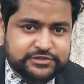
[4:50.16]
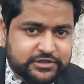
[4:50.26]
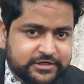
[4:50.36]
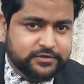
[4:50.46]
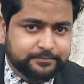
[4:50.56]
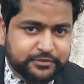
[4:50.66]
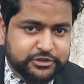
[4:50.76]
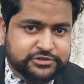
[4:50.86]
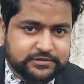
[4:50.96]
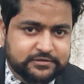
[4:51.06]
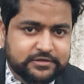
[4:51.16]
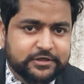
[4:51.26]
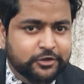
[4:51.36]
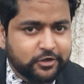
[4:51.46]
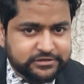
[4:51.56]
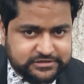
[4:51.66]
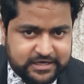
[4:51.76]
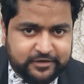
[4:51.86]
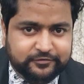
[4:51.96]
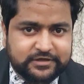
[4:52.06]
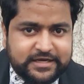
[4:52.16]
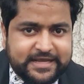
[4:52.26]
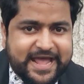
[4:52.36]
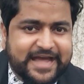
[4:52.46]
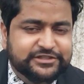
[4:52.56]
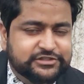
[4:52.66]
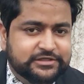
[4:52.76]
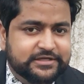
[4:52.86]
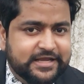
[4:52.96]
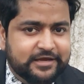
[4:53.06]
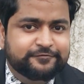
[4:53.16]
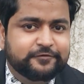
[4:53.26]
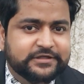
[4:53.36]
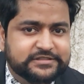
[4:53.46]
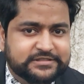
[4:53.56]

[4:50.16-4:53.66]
Sarah Burton got down and she carefully